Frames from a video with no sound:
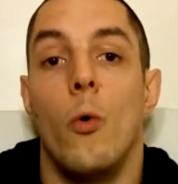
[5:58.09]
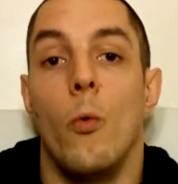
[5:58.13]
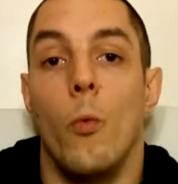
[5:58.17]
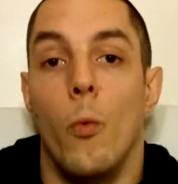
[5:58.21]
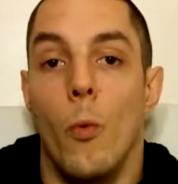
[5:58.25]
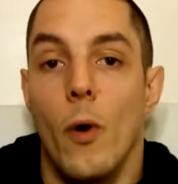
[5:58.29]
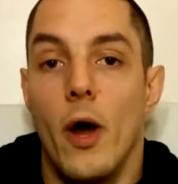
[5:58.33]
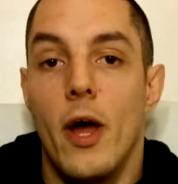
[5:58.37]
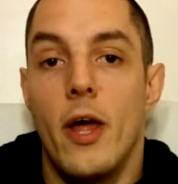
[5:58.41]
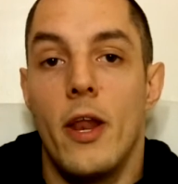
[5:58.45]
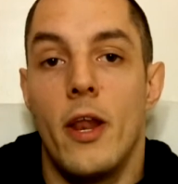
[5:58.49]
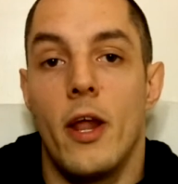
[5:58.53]

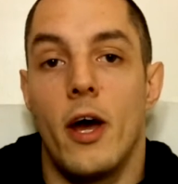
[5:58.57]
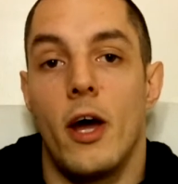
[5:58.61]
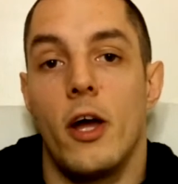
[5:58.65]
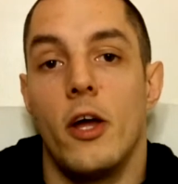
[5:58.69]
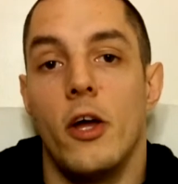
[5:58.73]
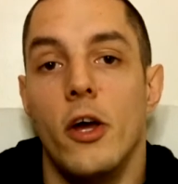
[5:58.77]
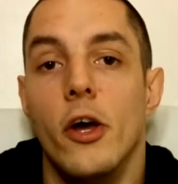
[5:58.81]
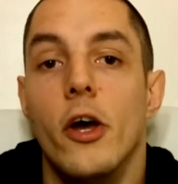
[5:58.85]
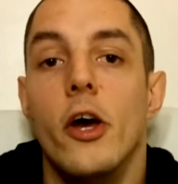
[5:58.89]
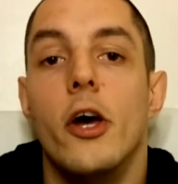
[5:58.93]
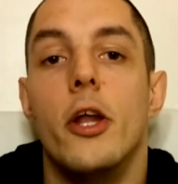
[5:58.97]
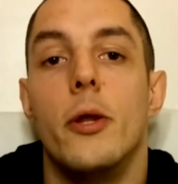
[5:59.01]
When
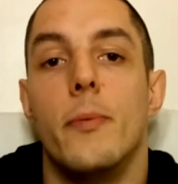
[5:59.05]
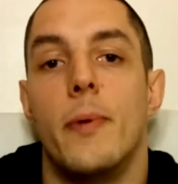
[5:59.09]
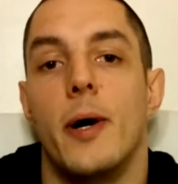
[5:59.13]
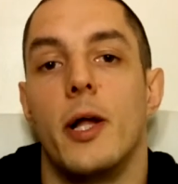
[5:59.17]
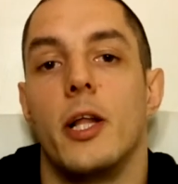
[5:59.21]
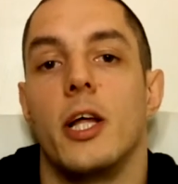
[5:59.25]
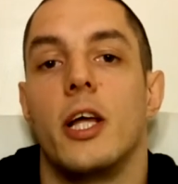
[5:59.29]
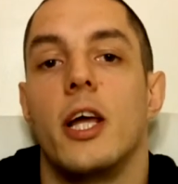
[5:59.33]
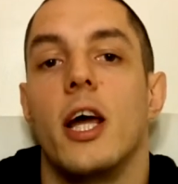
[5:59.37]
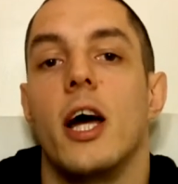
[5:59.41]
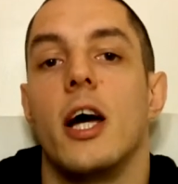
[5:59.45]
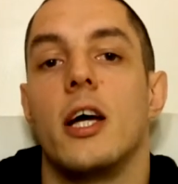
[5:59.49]
I heard
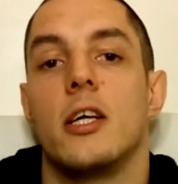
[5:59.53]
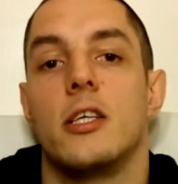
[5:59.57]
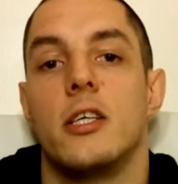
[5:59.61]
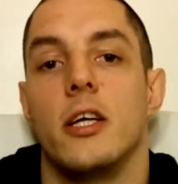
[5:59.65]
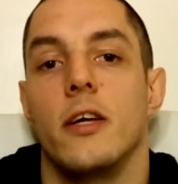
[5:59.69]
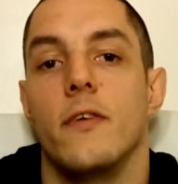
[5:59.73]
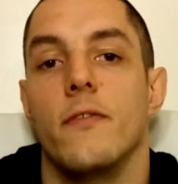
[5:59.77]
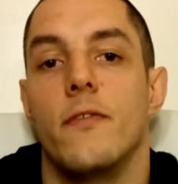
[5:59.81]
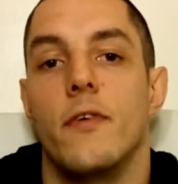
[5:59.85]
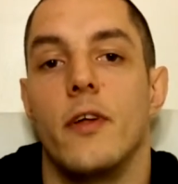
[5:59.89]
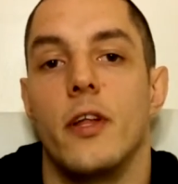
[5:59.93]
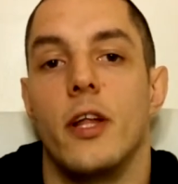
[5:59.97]
about the
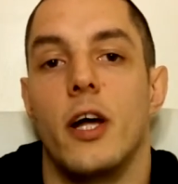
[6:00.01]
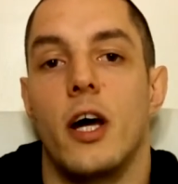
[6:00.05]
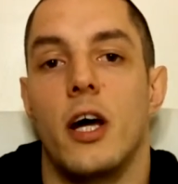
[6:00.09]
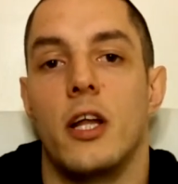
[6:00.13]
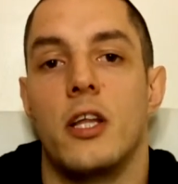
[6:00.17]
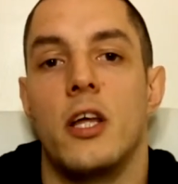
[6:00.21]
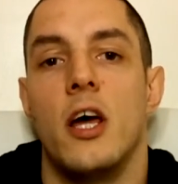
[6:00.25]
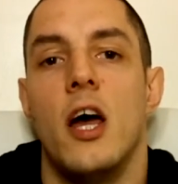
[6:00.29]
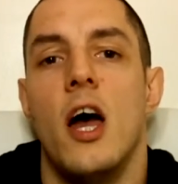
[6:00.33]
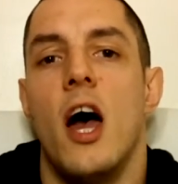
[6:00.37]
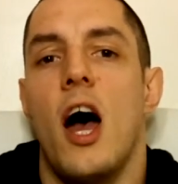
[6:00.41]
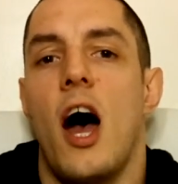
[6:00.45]
casting for
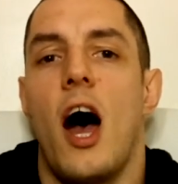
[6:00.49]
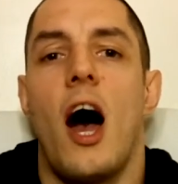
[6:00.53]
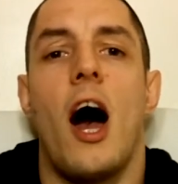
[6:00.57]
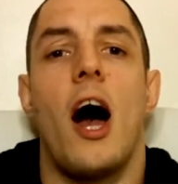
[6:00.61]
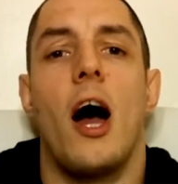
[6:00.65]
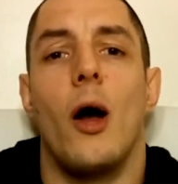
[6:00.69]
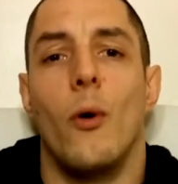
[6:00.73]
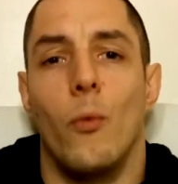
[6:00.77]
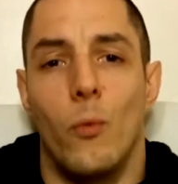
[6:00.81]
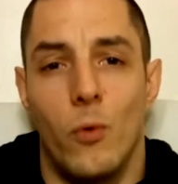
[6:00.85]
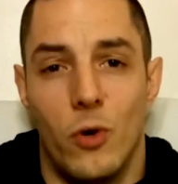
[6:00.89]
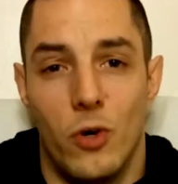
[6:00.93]
that,
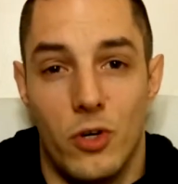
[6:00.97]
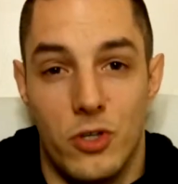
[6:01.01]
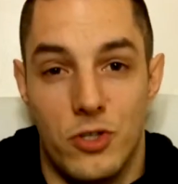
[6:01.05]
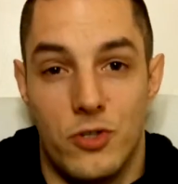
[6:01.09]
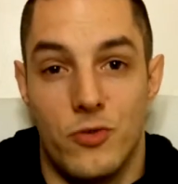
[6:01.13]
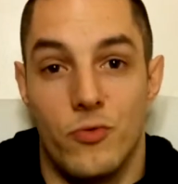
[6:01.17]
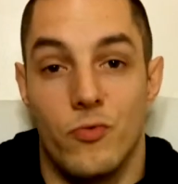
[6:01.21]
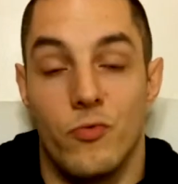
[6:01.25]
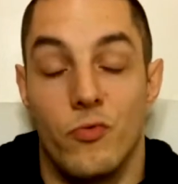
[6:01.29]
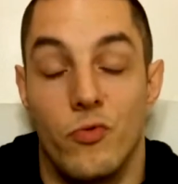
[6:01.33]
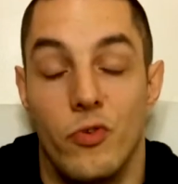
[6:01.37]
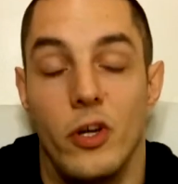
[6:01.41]
I
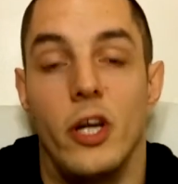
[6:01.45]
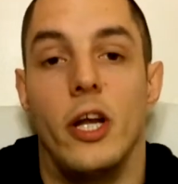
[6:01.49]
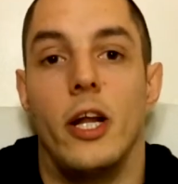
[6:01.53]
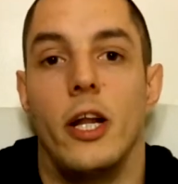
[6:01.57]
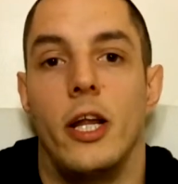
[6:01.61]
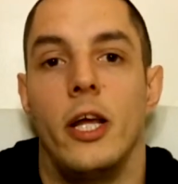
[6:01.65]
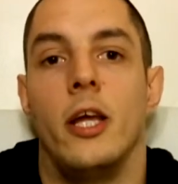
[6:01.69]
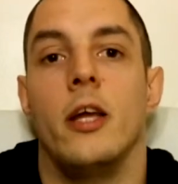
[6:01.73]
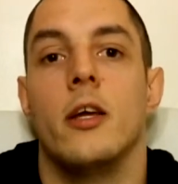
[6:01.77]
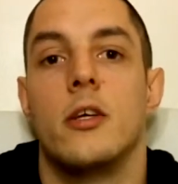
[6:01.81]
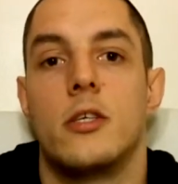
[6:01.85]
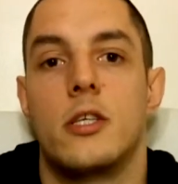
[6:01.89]
was
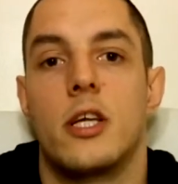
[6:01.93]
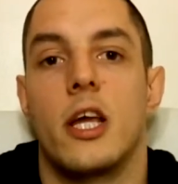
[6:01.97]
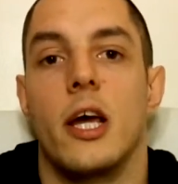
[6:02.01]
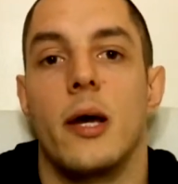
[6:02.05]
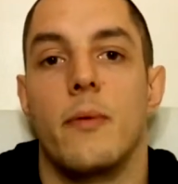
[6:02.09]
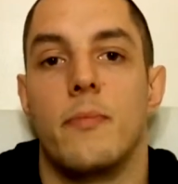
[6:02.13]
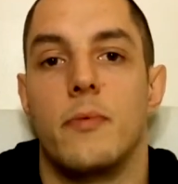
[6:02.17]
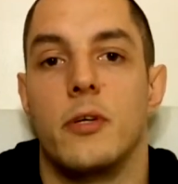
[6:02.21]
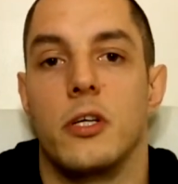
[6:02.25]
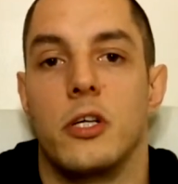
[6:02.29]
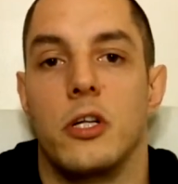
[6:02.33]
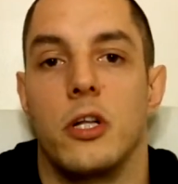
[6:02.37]
really
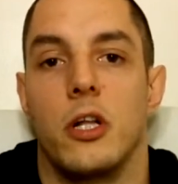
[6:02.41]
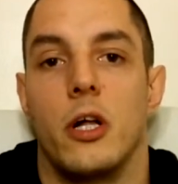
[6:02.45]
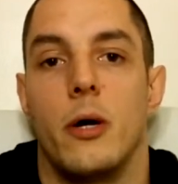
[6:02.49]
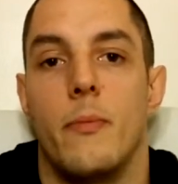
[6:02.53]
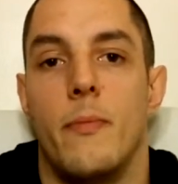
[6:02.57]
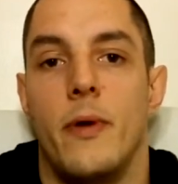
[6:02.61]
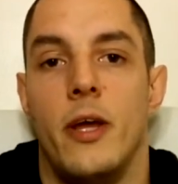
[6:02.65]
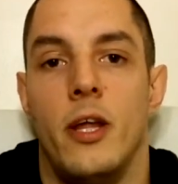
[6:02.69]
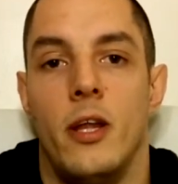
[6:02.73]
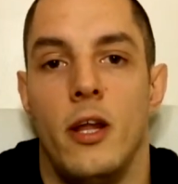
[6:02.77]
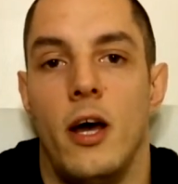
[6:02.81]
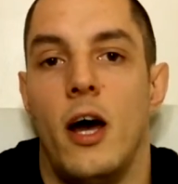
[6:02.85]
skeptical.
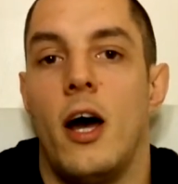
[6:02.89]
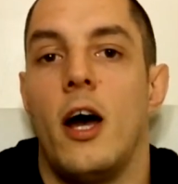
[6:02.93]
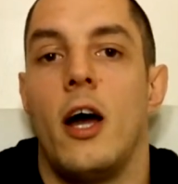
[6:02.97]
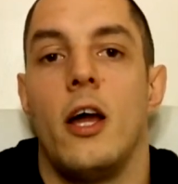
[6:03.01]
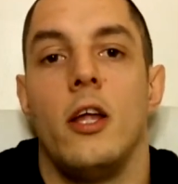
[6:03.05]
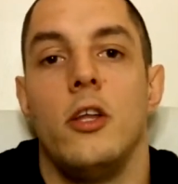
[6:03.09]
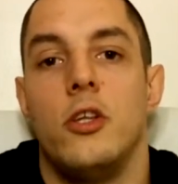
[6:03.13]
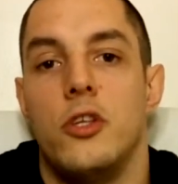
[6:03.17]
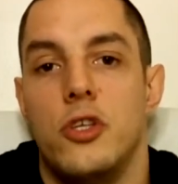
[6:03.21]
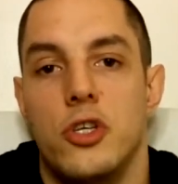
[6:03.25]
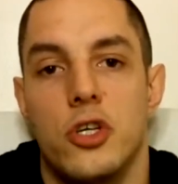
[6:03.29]
I mean, I